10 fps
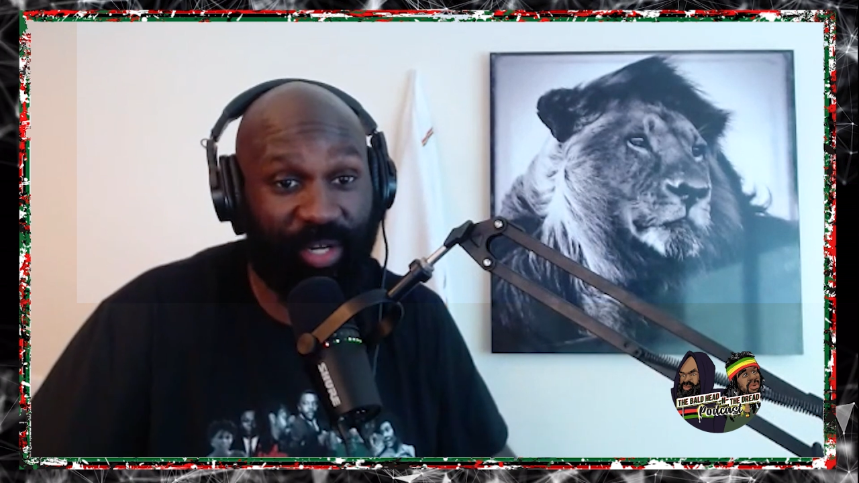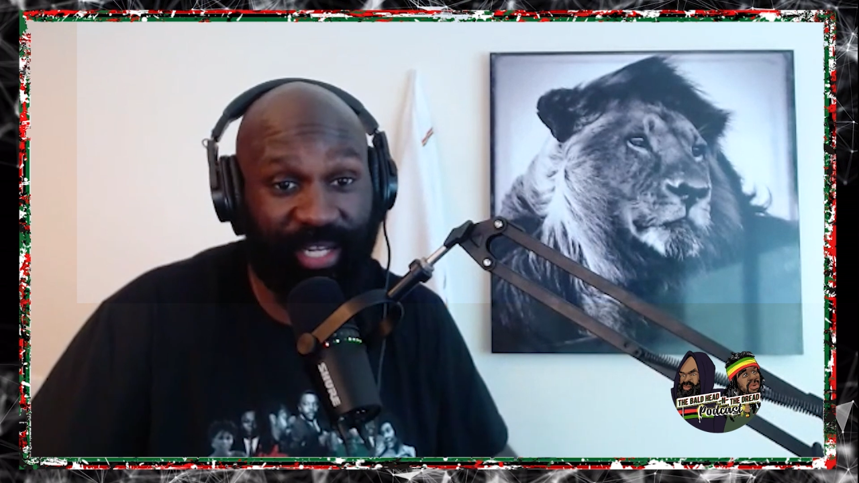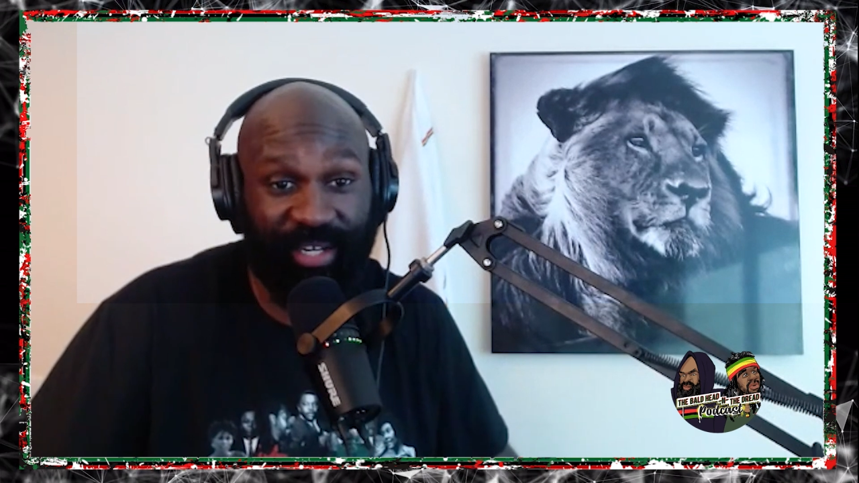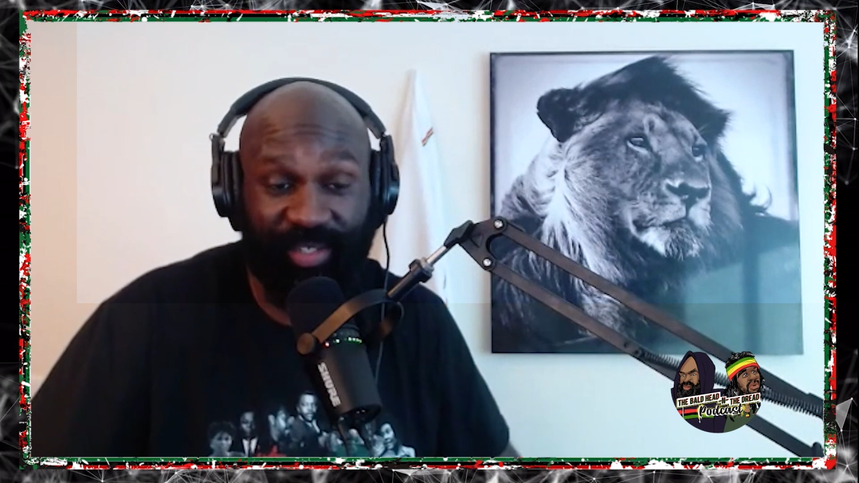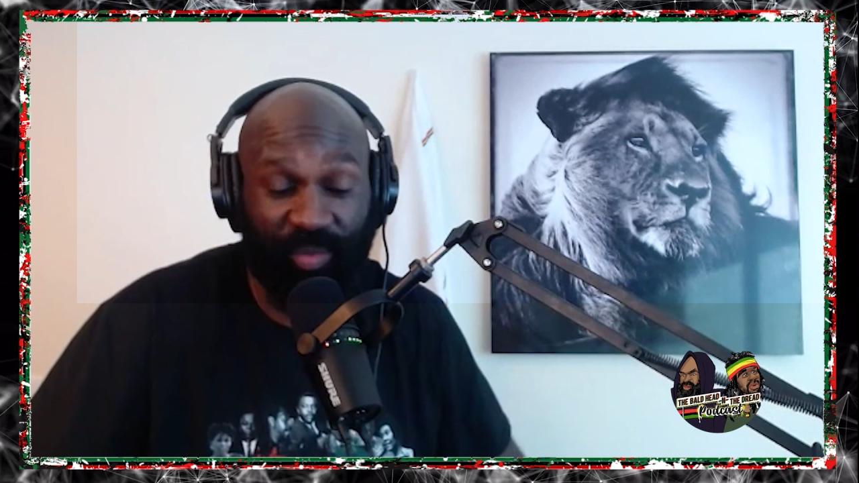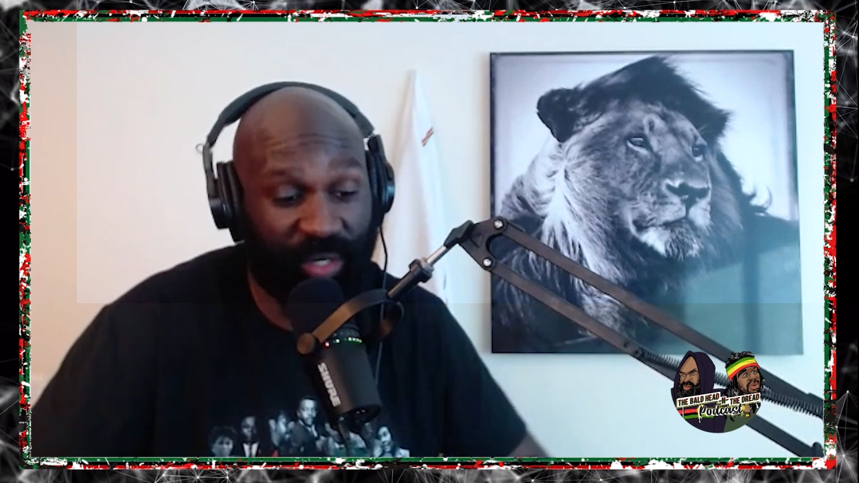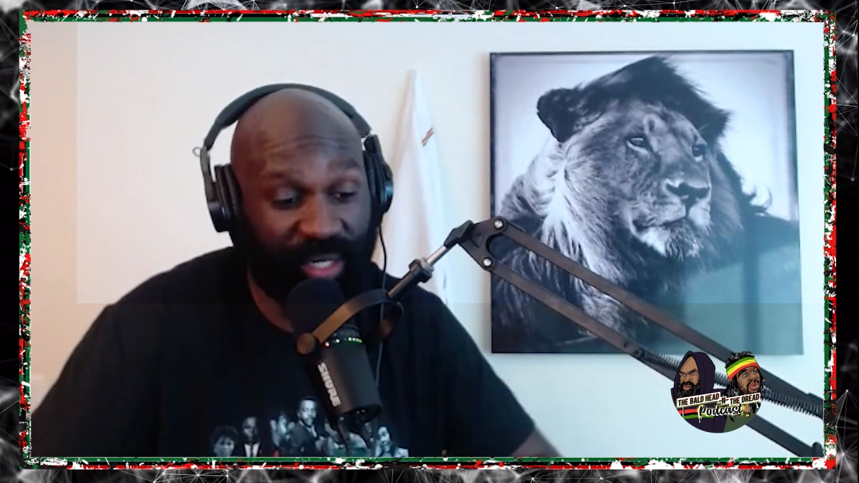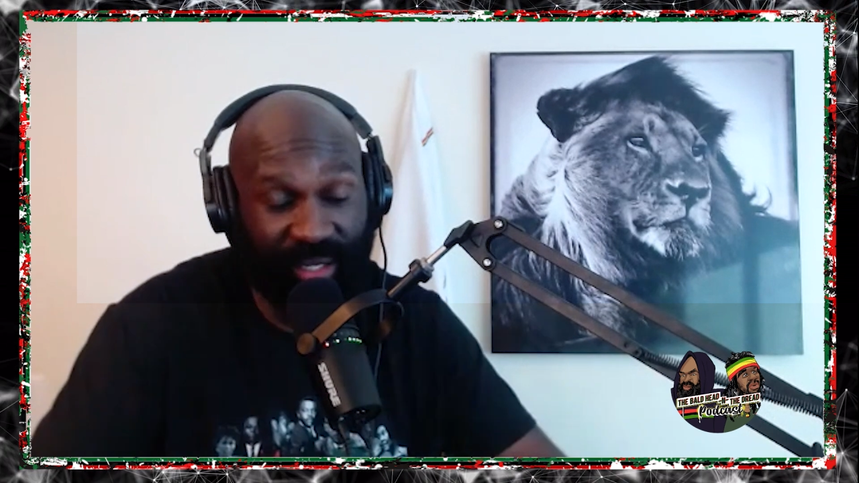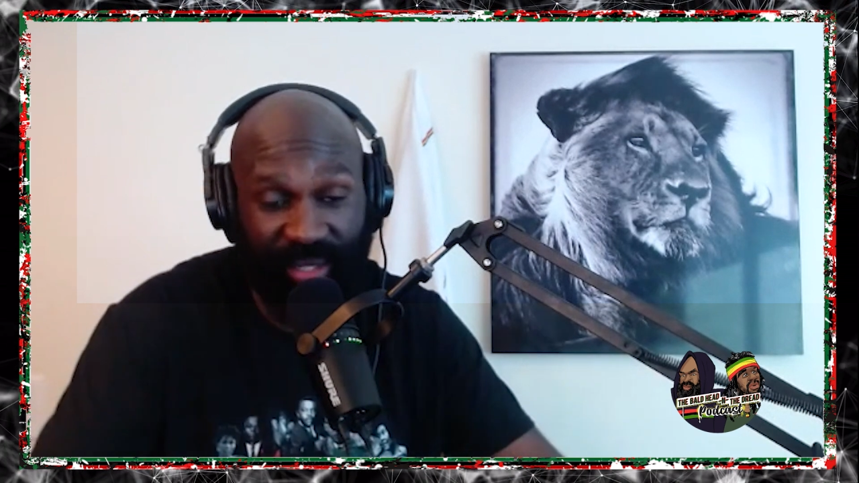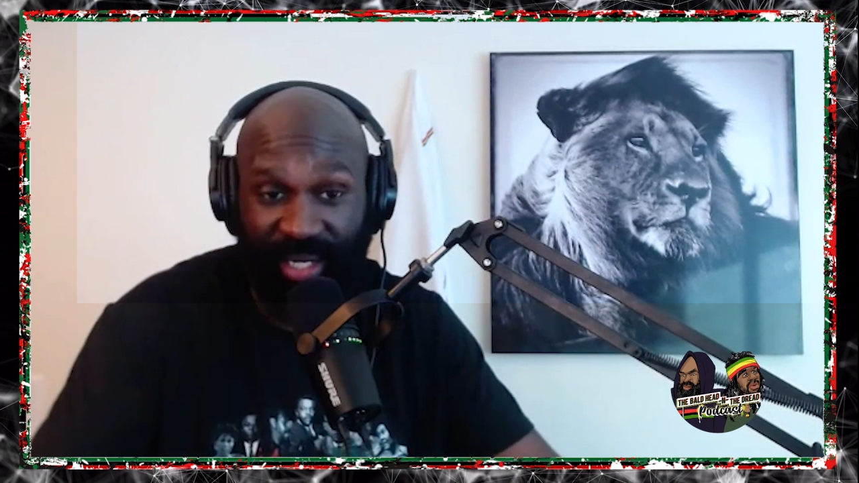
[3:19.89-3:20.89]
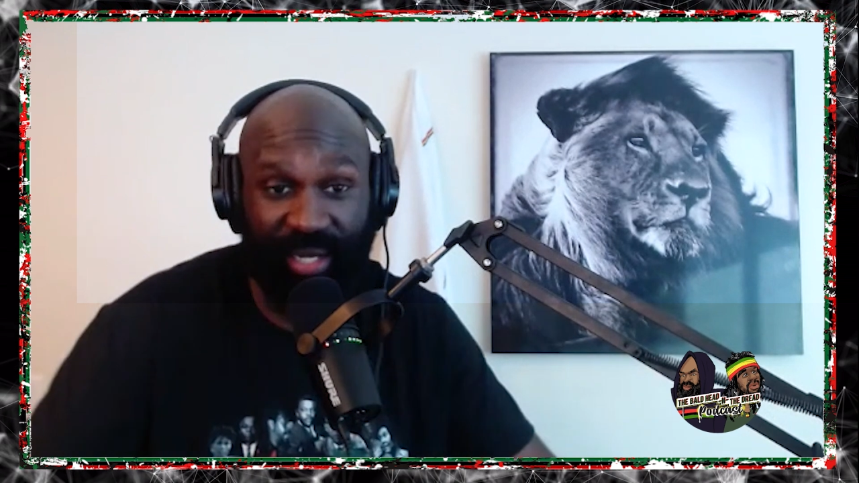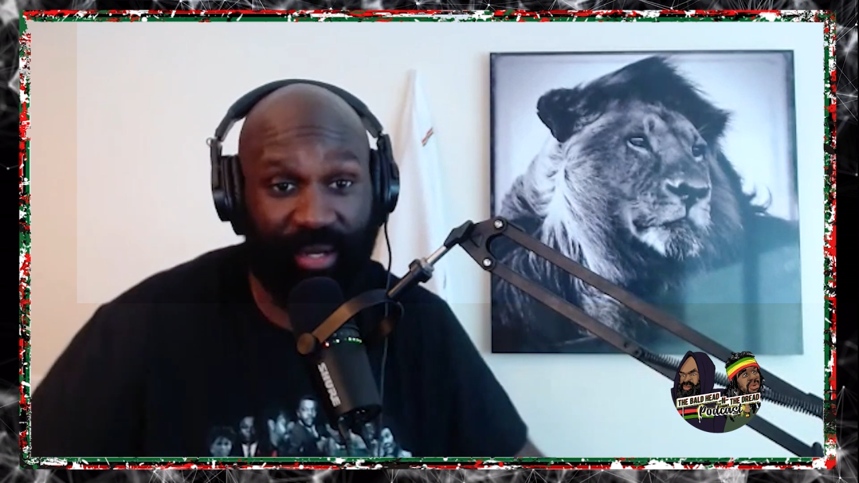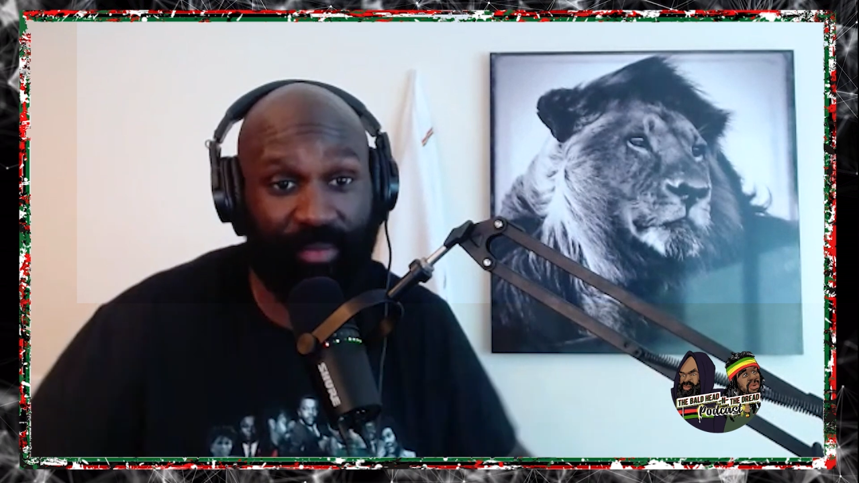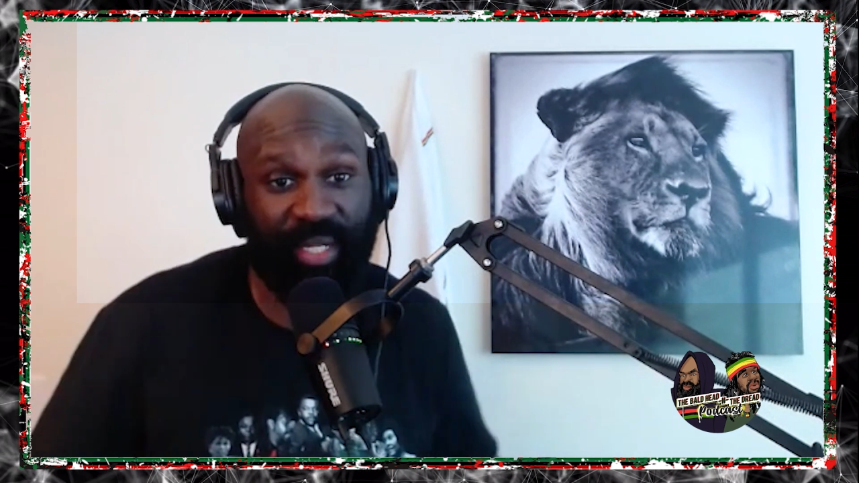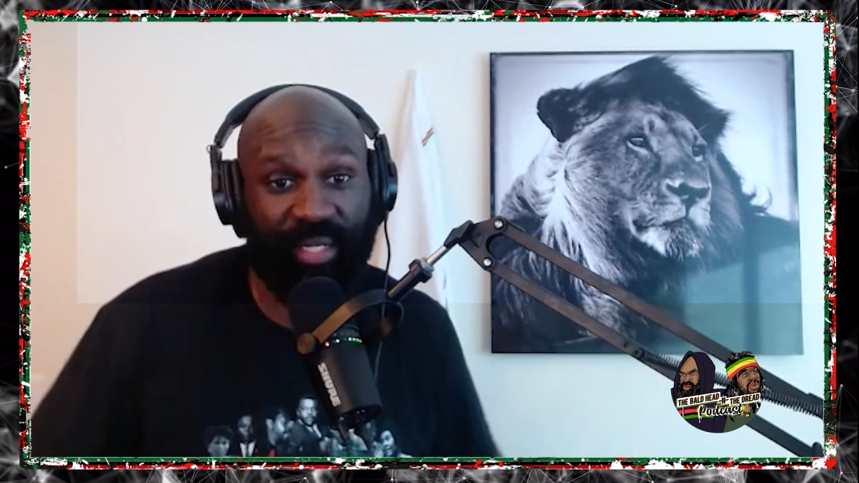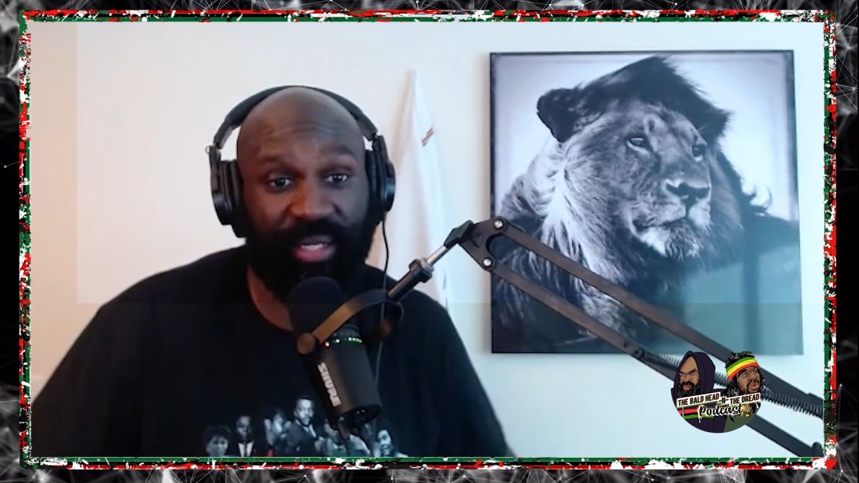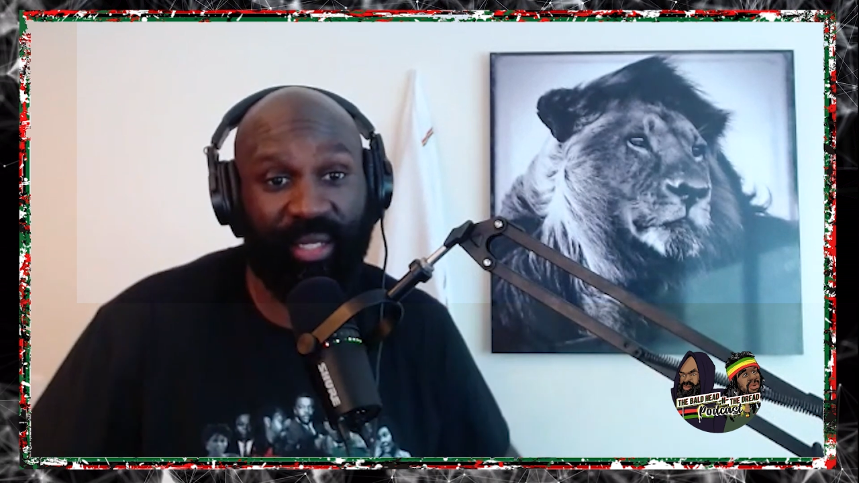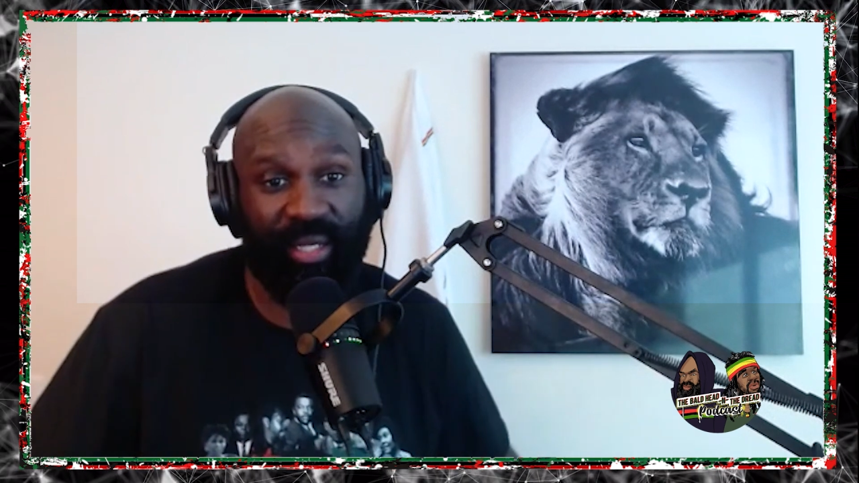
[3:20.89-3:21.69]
years where nothing not coming in.